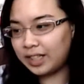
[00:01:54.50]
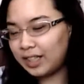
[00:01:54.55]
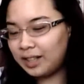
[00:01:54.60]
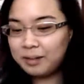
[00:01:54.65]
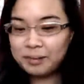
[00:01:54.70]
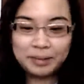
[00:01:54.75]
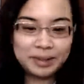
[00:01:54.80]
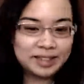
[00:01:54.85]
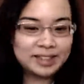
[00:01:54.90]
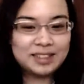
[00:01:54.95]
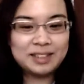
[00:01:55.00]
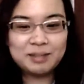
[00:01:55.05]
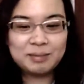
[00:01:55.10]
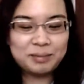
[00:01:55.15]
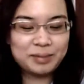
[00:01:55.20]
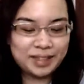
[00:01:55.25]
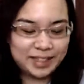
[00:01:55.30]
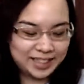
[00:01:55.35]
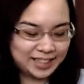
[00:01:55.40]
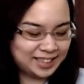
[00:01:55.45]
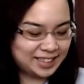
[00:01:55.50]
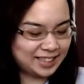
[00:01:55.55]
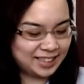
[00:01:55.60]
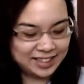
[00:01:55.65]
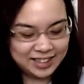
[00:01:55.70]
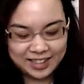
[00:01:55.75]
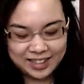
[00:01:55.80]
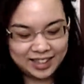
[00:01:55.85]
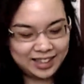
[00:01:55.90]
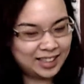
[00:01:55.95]
an amazing blush.
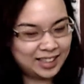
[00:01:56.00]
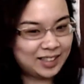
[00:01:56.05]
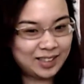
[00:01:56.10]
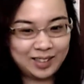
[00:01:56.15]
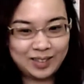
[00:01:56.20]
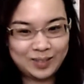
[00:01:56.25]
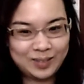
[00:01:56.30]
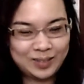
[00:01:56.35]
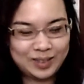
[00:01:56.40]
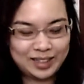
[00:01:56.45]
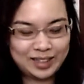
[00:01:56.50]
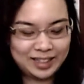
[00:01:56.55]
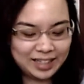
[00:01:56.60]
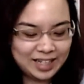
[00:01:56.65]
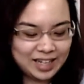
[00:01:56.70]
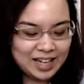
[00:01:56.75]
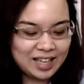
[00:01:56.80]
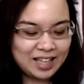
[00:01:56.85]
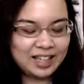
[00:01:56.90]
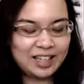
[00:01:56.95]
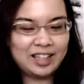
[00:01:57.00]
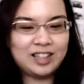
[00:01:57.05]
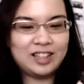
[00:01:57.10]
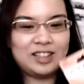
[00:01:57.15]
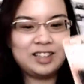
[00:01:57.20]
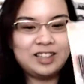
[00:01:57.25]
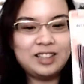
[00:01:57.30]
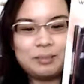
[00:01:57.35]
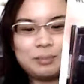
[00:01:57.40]
couldn't think of the word. They call